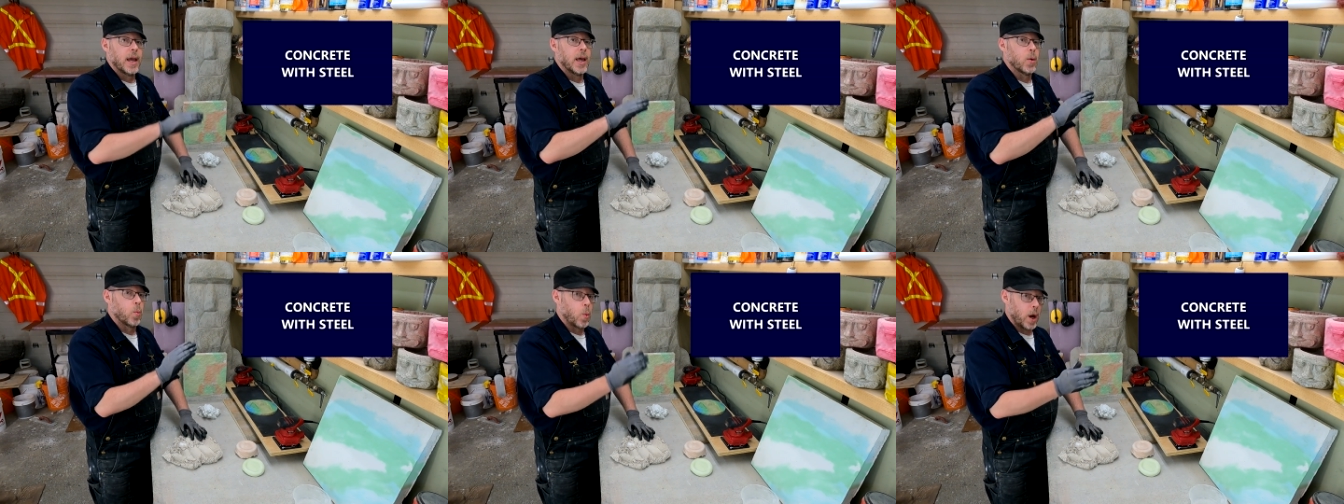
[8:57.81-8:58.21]

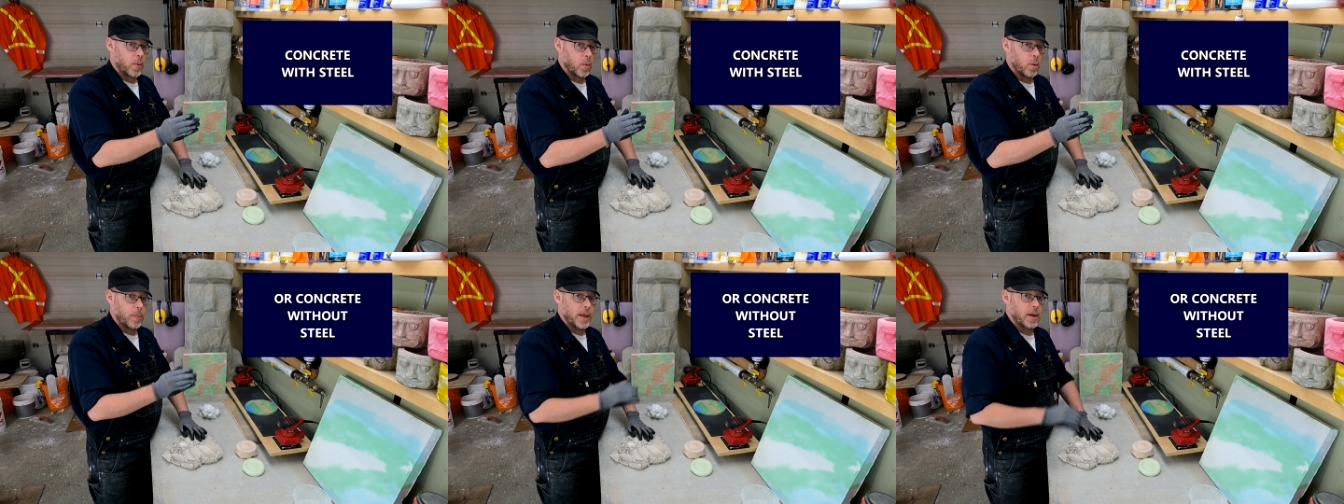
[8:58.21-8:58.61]
and
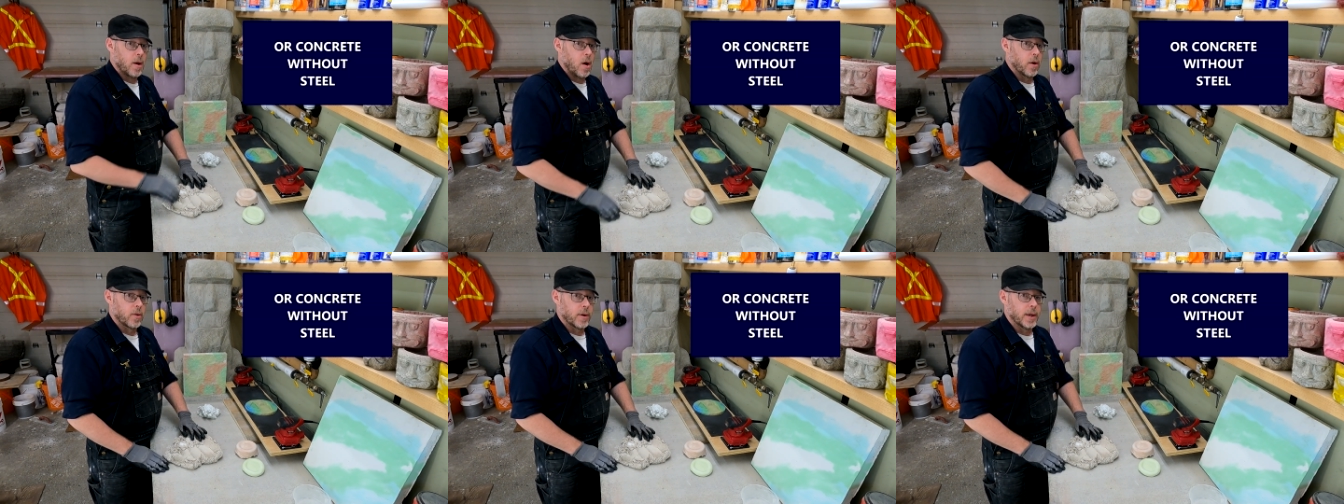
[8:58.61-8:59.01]
one will be
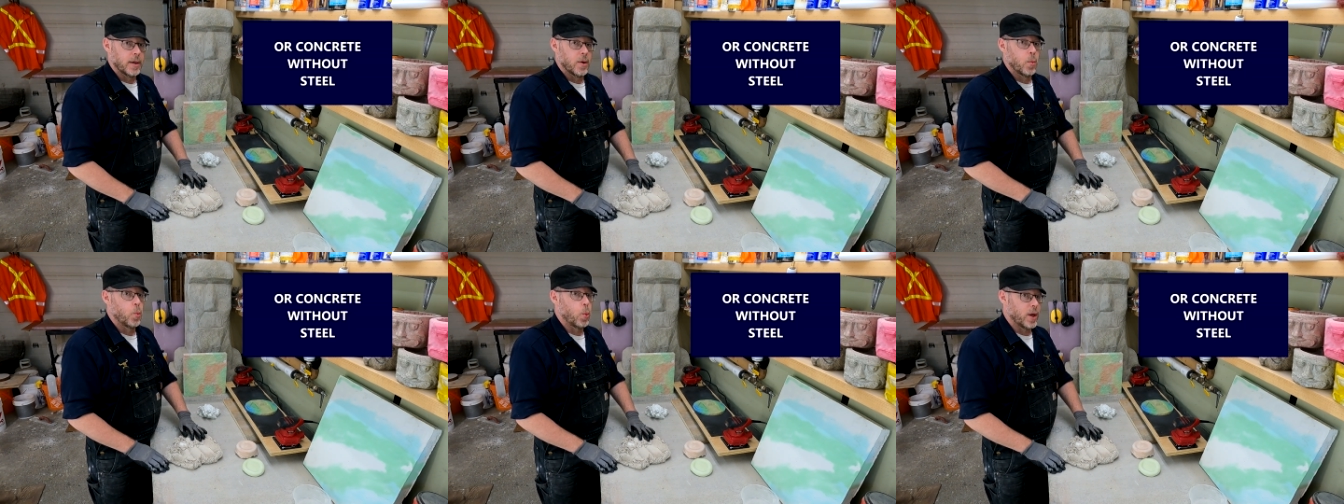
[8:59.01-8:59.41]

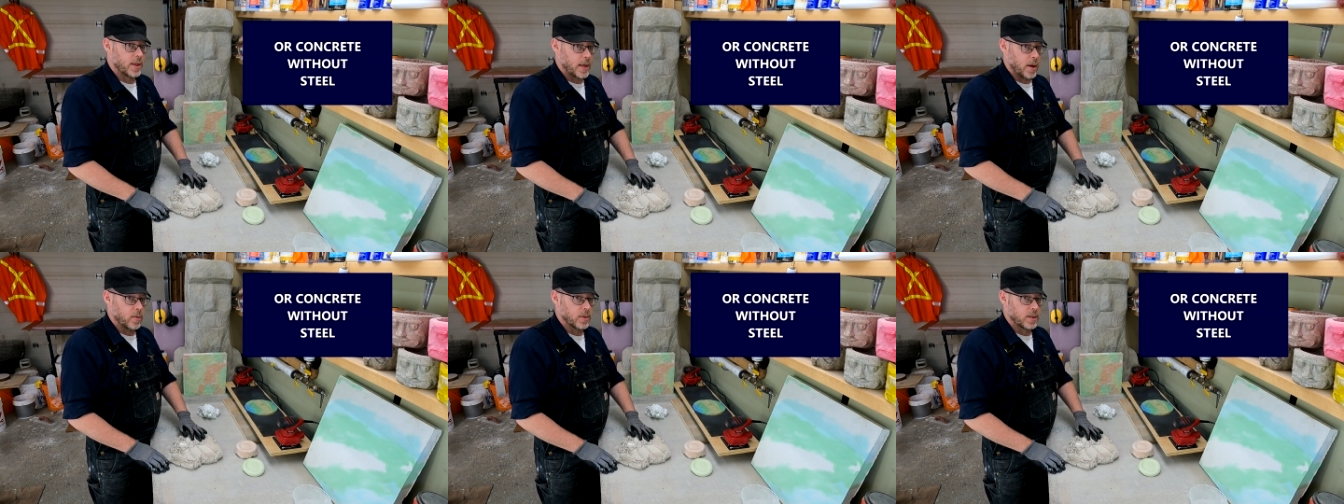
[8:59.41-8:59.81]
concrete
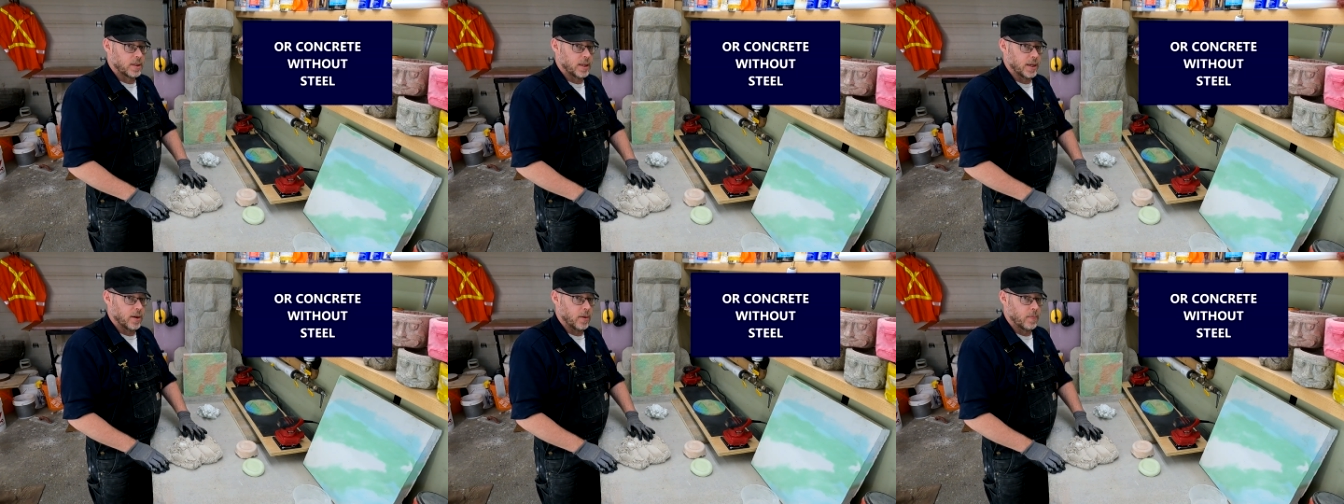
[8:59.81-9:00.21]
without
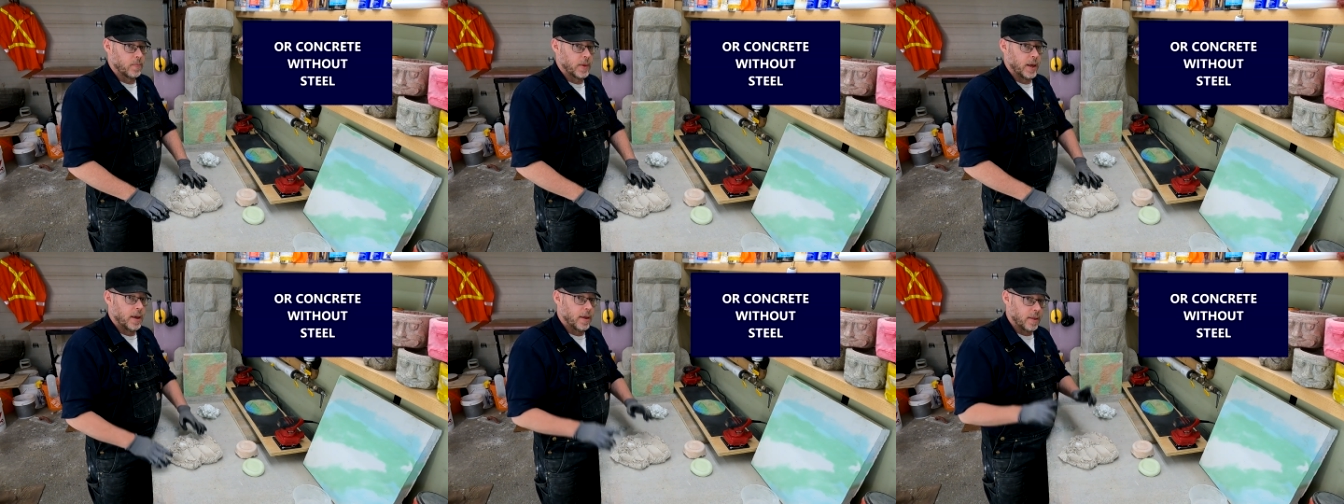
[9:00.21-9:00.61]
steel.
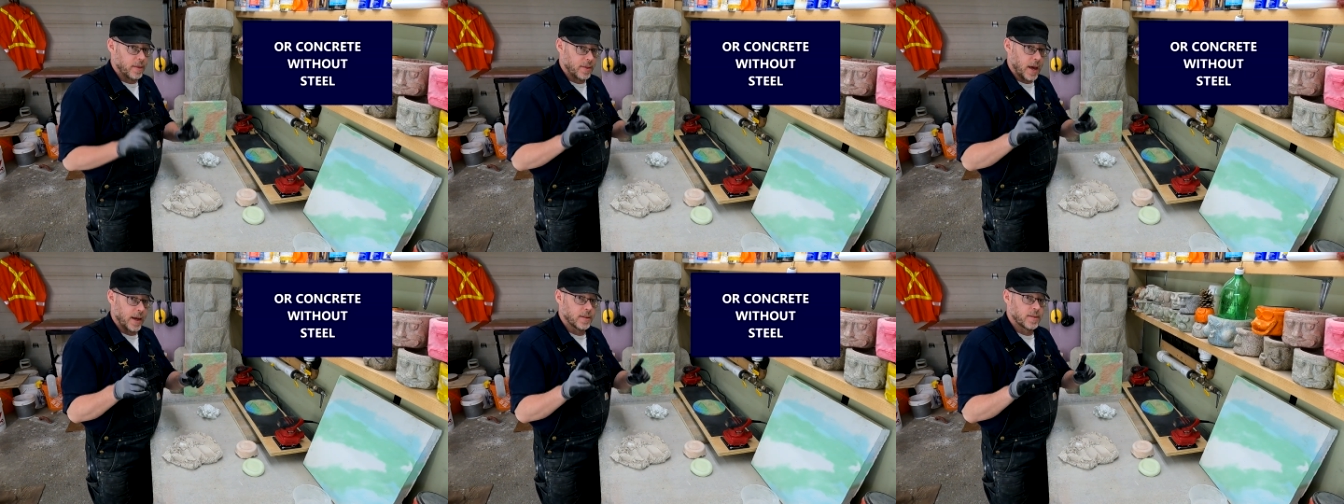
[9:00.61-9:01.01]

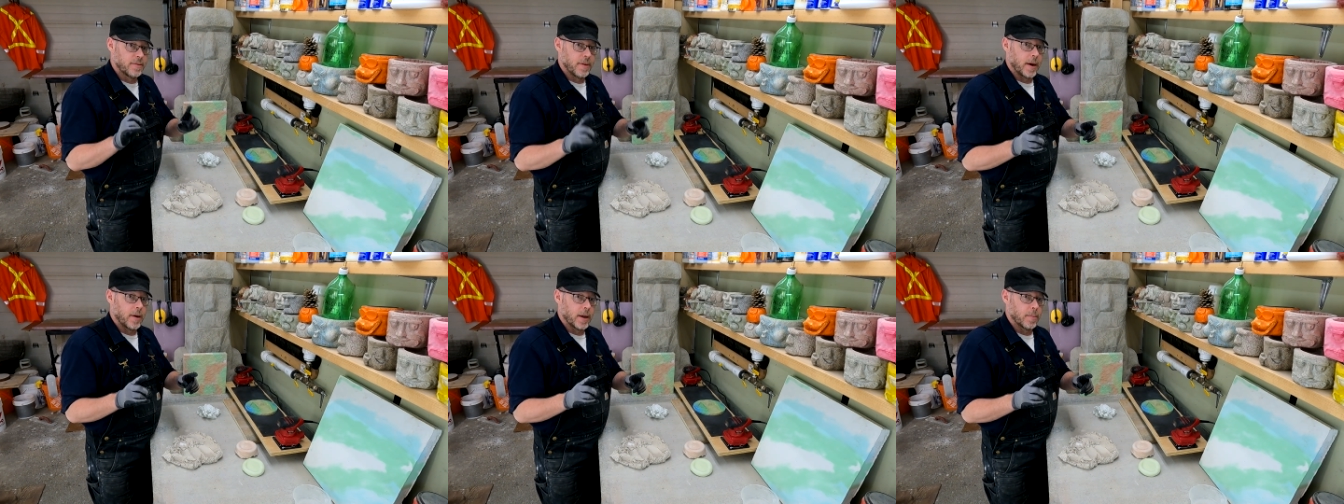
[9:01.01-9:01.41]
That's
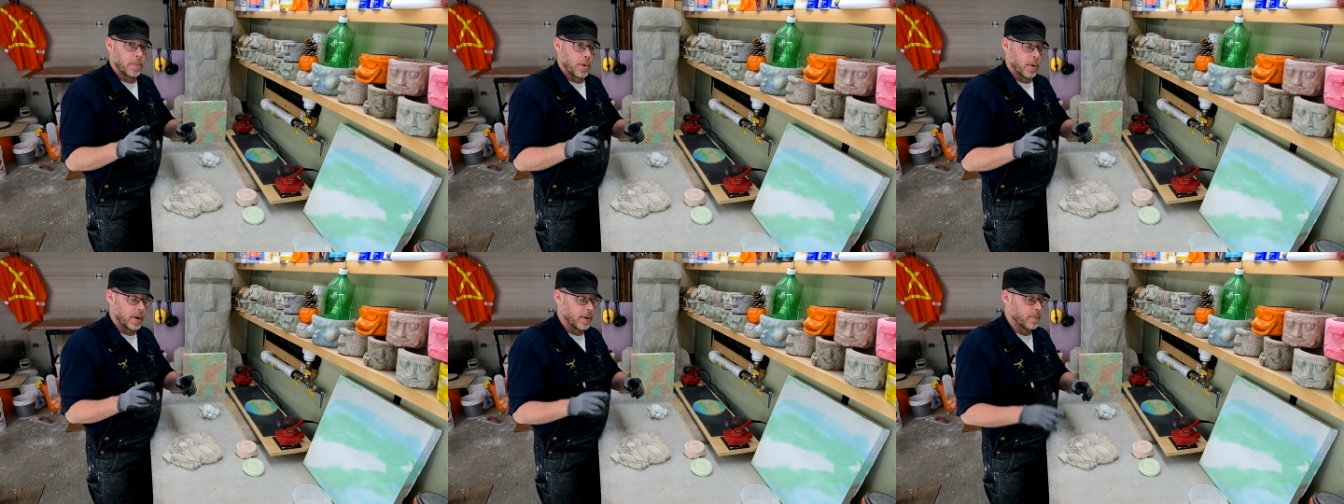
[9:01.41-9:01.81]
very
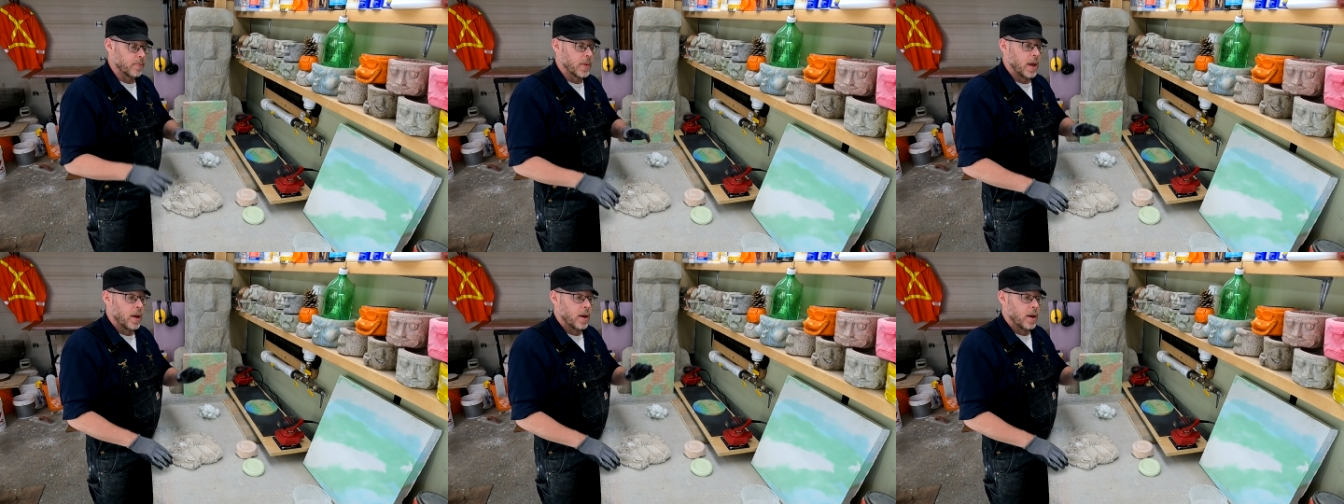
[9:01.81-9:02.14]
important.